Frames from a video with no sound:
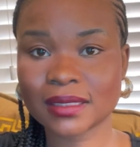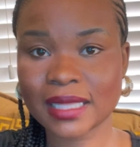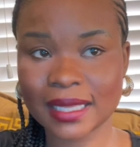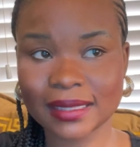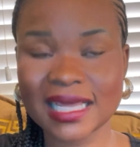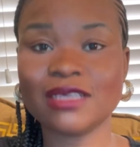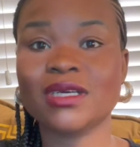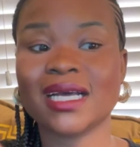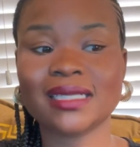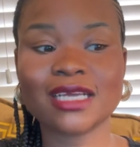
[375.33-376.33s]
thing that you
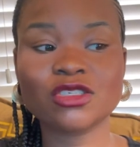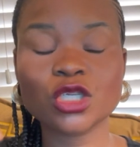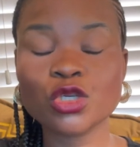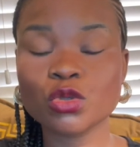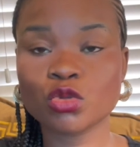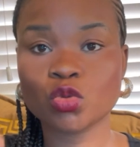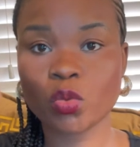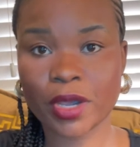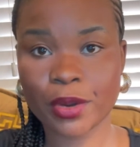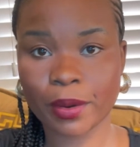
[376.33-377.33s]
can actually use to
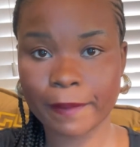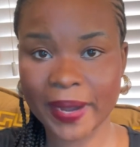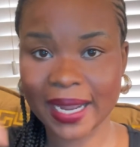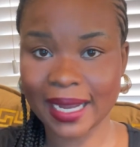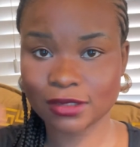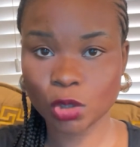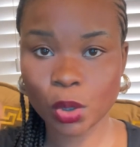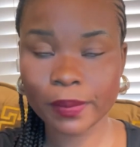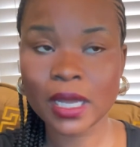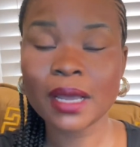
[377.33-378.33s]
weigh your bag at
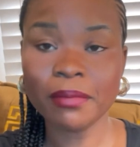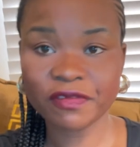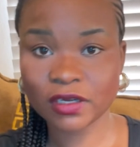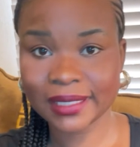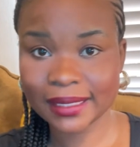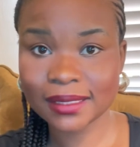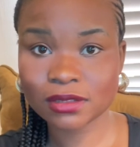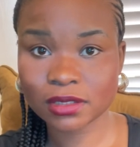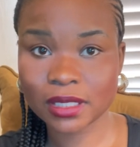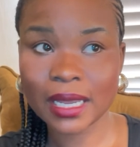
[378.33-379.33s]
home before taking
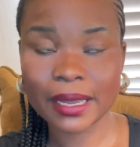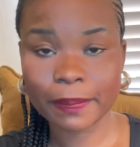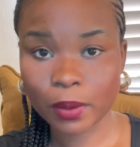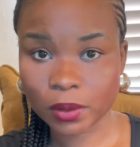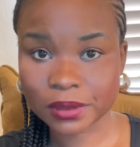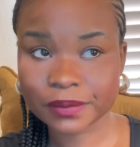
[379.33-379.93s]
it to the airport,